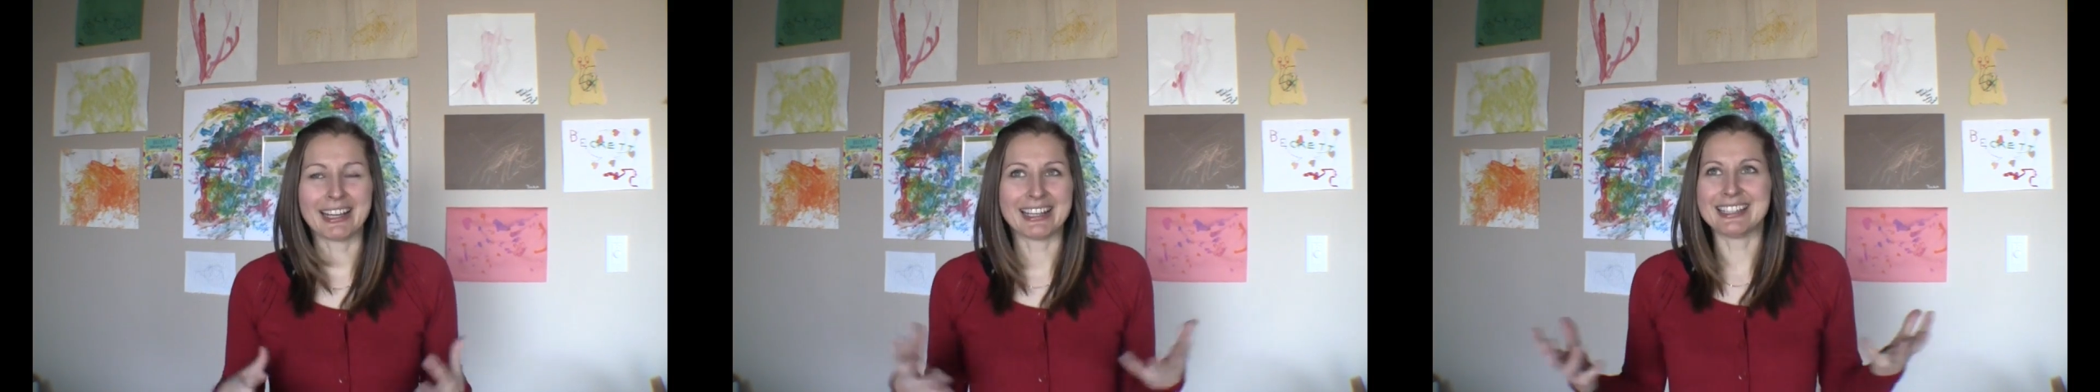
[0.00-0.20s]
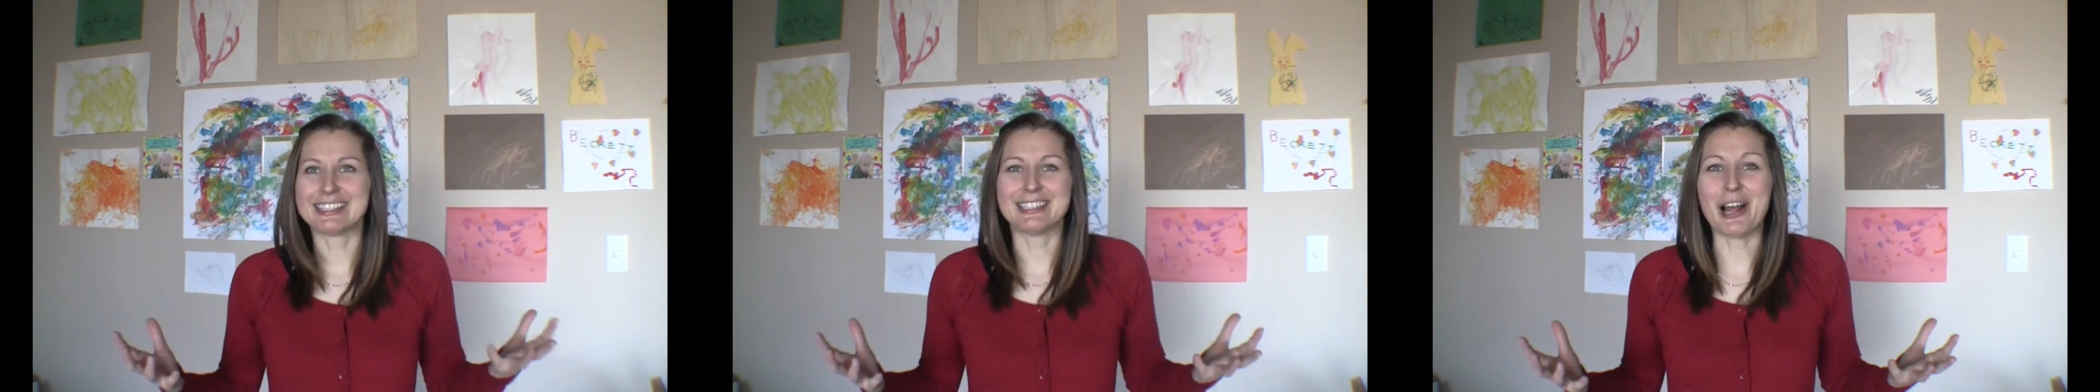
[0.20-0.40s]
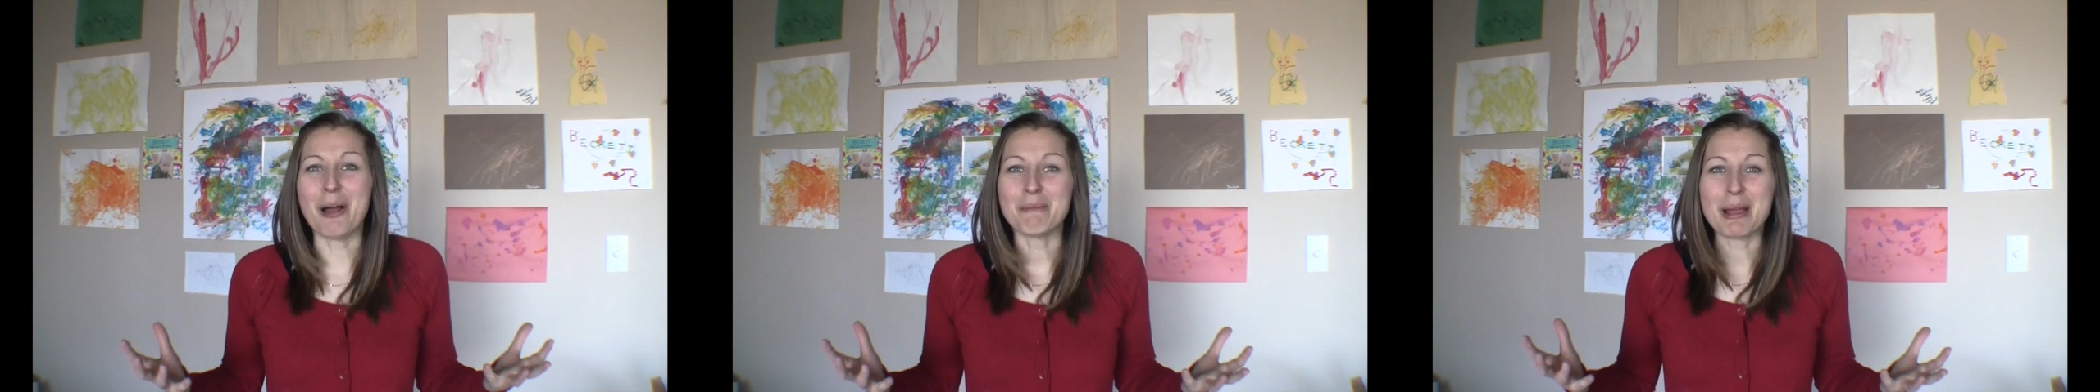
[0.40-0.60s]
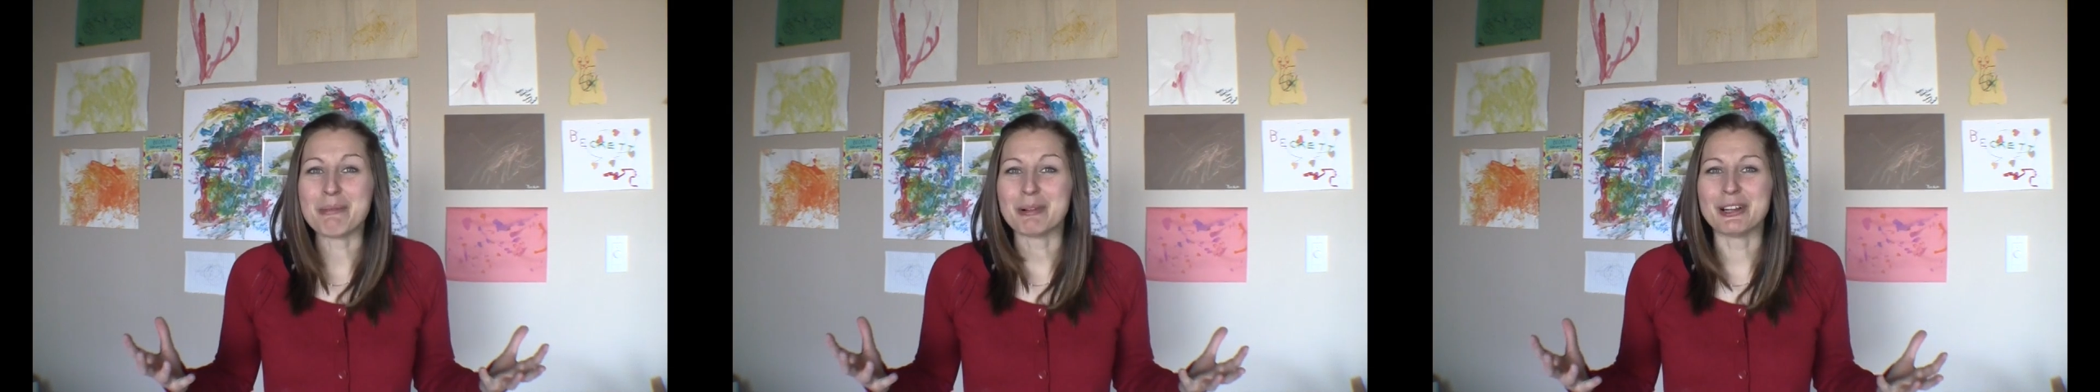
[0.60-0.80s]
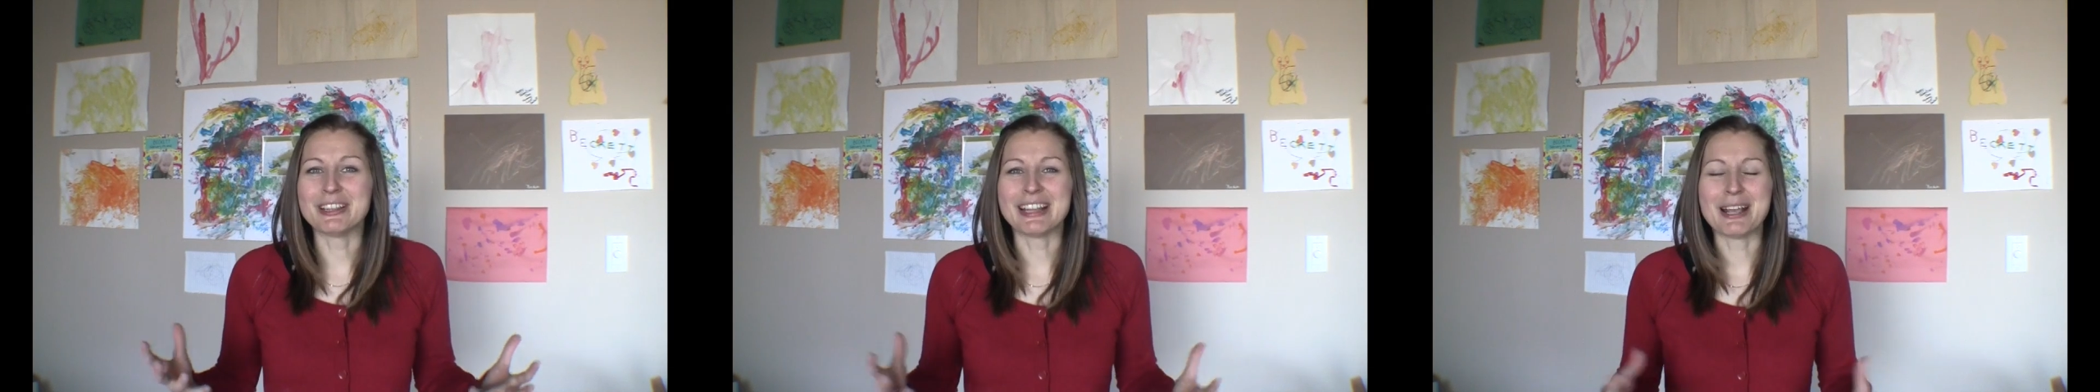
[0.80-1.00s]
and it's not my
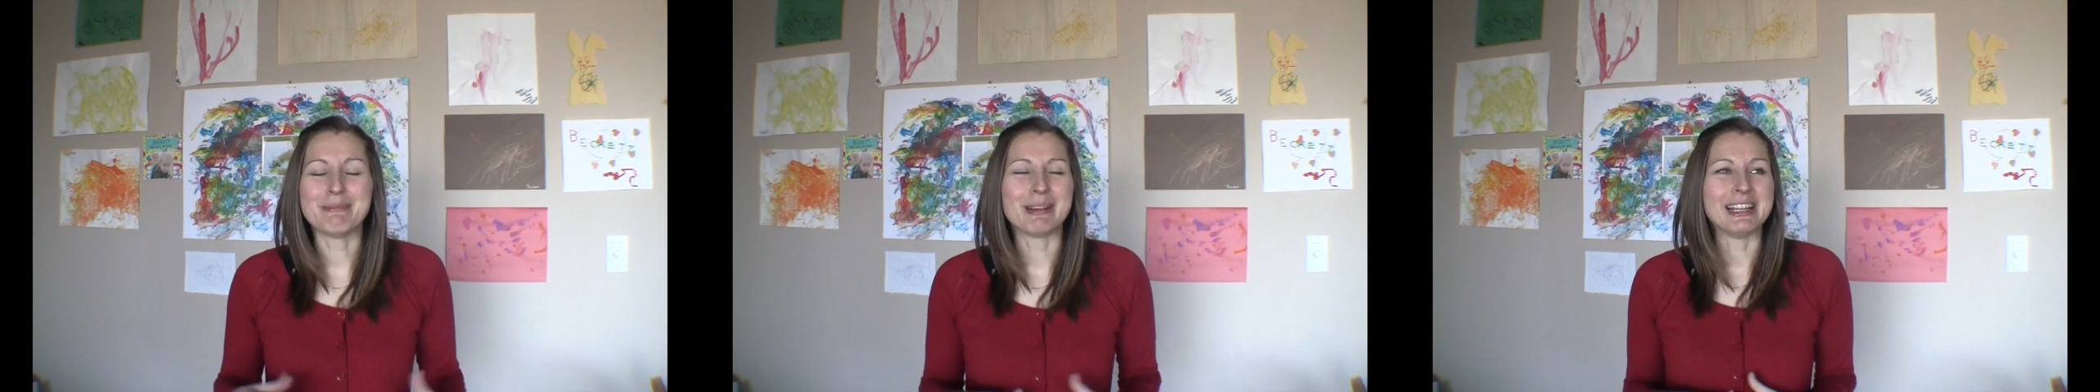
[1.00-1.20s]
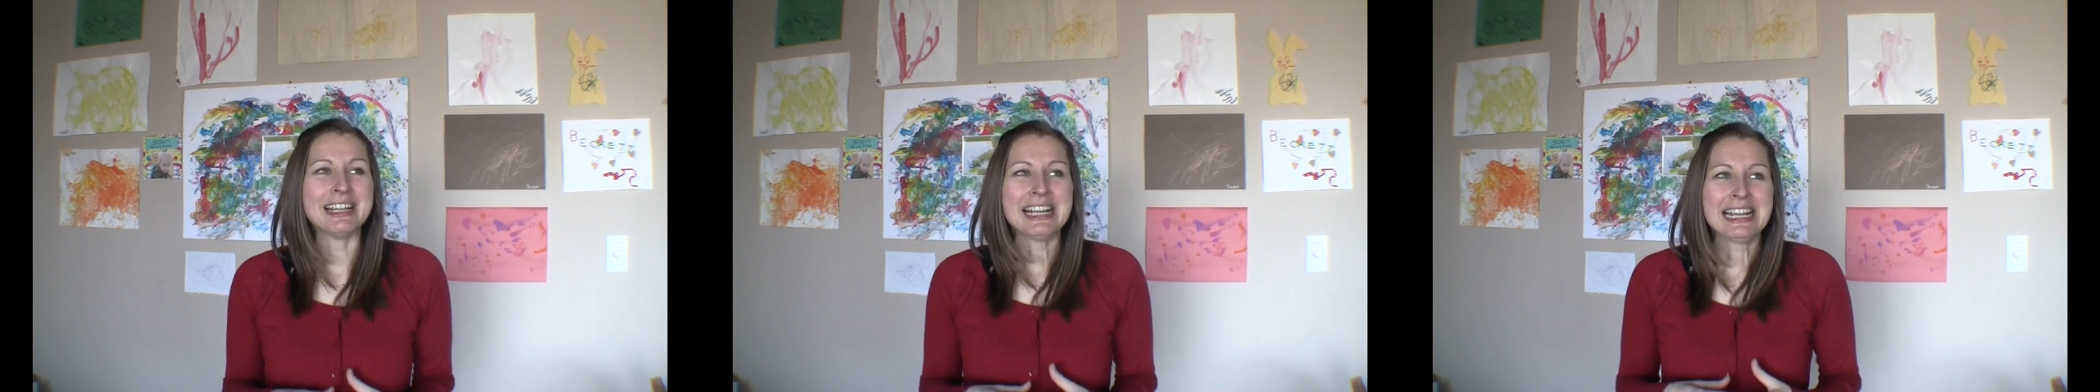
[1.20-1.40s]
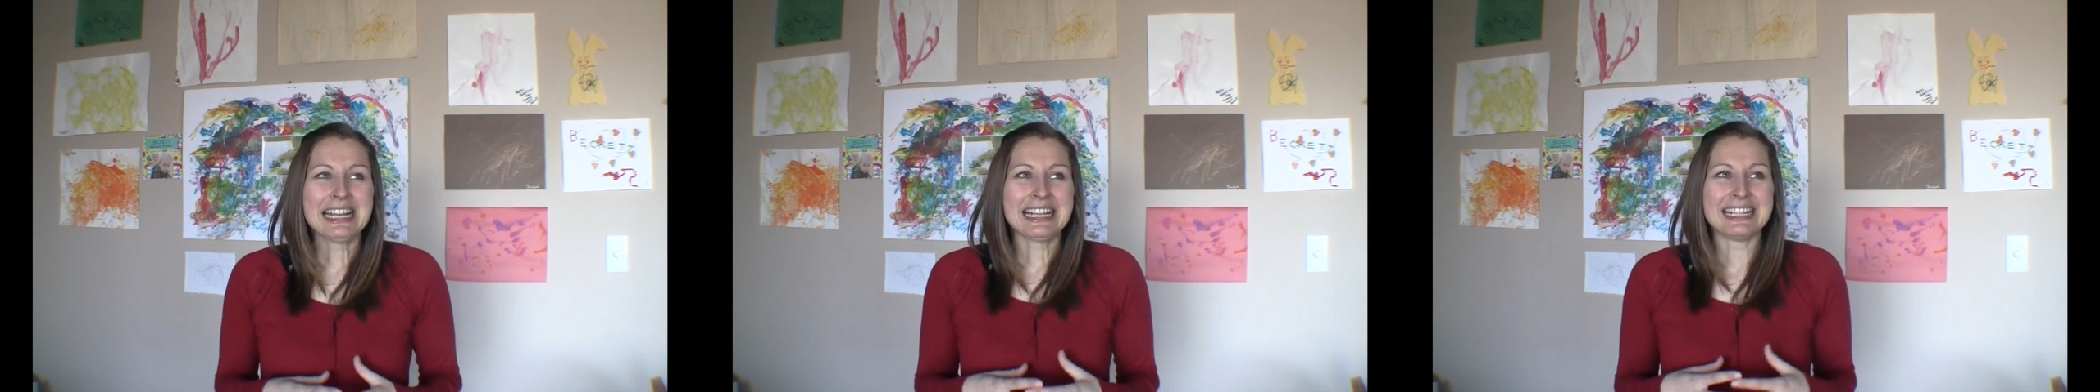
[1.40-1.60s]
birthday, but